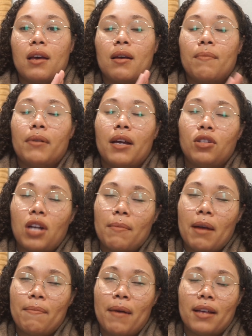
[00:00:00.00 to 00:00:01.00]
But I try
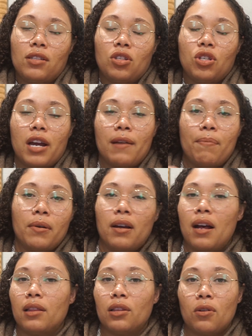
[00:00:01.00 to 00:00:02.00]
my best to try to put
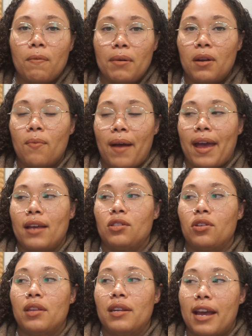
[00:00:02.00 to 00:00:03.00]
a little bit away,
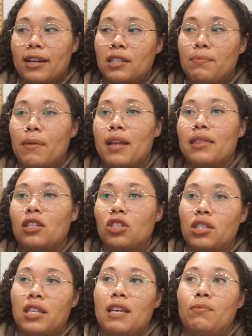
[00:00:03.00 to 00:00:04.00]
so the next month it
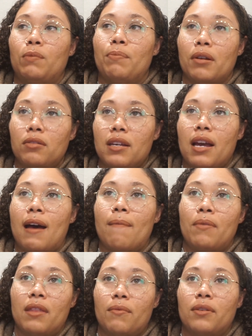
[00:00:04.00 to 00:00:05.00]
just keeps building up,
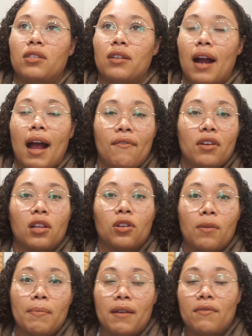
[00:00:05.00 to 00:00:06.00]
and then we start having a
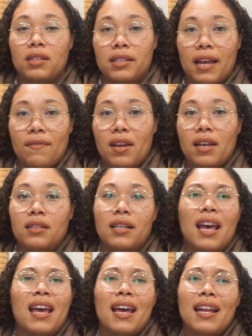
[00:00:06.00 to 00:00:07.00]
little bit of a savings.
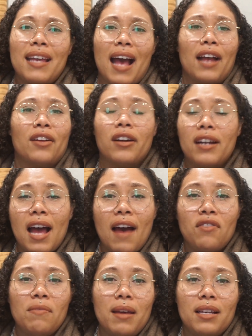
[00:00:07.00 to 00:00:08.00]
And yeah, you're gonna have
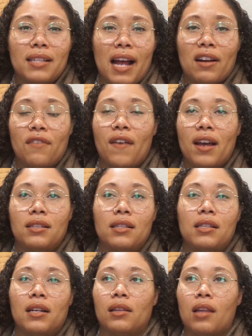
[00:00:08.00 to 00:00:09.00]
to make sacrifices
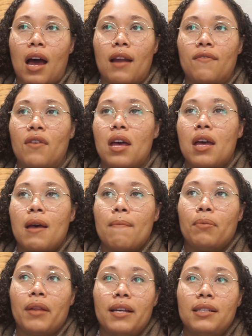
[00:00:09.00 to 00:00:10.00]
in a lot of
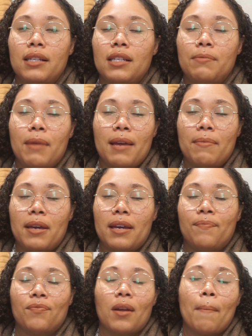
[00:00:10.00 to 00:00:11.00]
places
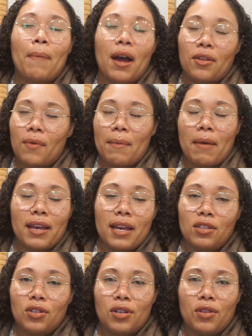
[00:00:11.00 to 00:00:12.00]
maybe. By the way, my
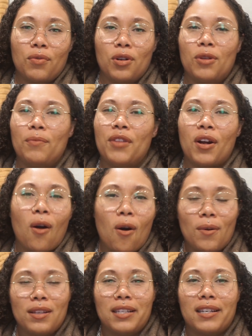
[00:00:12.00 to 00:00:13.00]
kids are in the room. They're
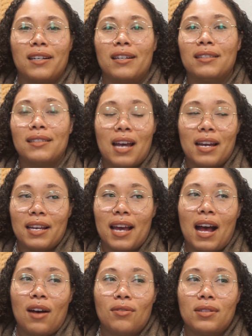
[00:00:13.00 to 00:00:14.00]
always here. Tiny
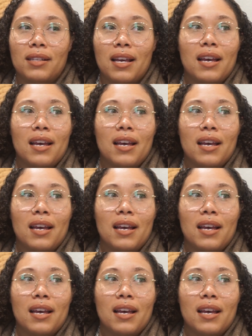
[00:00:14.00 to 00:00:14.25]
house